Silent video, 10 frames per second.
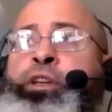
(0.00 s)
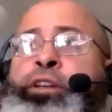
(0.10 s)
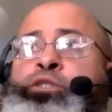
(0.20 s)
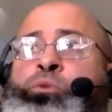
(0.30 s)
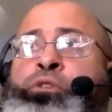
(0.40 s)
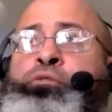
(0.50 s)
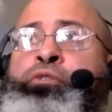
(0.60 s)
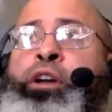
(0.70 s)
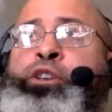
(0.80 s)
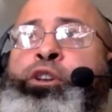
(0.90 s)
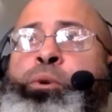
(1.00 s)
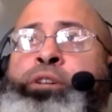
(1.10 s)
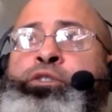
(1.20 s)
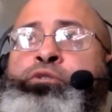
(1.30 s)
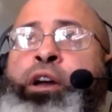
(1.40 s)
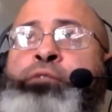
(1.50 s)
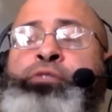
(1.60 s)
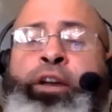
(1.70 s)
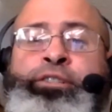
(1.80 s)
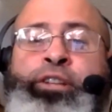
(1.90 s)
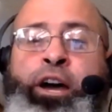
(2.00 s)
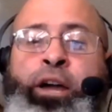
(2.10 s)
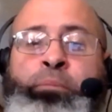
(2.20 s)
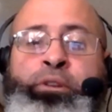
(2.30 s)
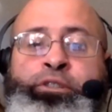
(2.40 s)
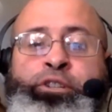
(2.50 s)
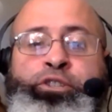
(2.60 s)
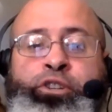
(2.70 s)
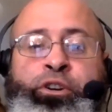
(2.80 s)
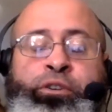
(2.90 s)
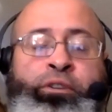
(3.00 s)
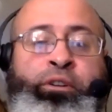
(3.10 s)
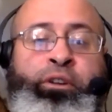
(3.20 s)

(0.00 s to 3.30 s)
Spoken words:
this will affect you as a ref next time, since you're,